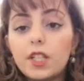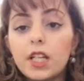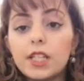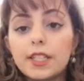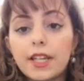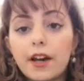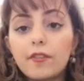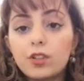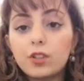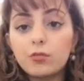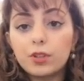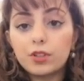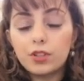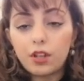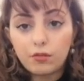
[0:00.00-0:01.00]
and after
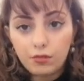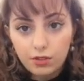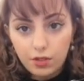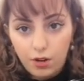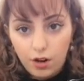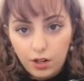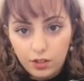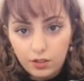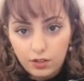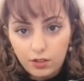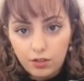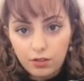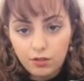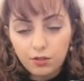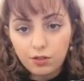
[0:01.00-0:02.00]
we're done with the
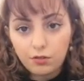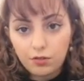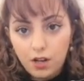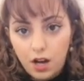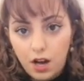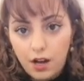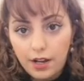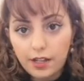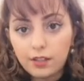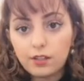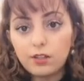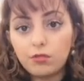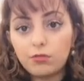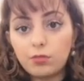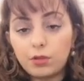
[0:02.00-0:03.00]
articles, you
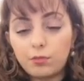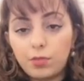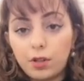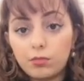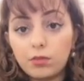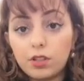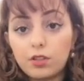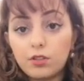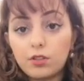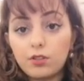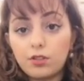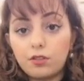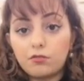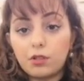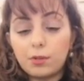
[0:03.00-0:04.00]
guys will publish
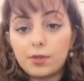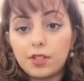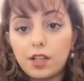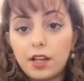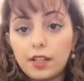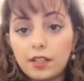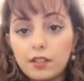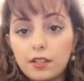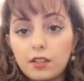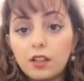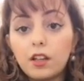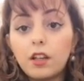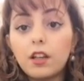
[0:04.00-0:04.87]
your website,